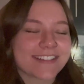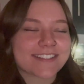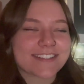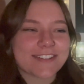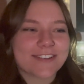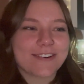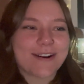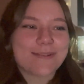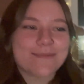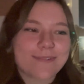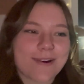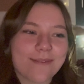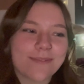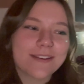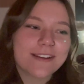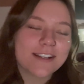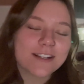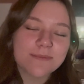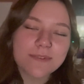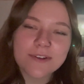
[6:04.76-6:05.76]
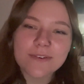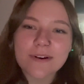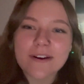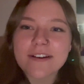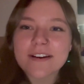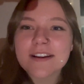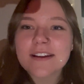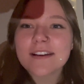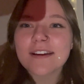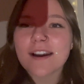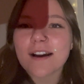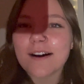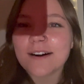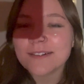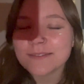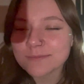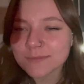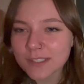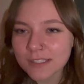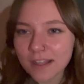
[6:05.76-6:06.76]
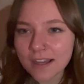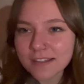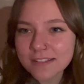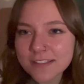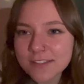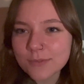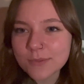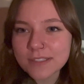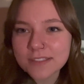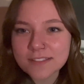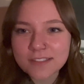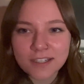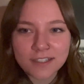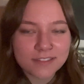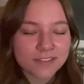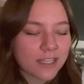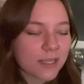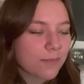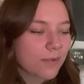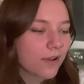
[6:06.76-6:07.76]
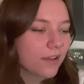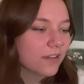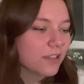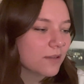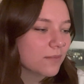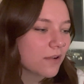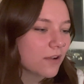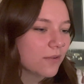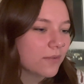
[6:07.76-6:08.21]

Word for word: so I'm probably gonna be wearing um, glasses with duct tape on them all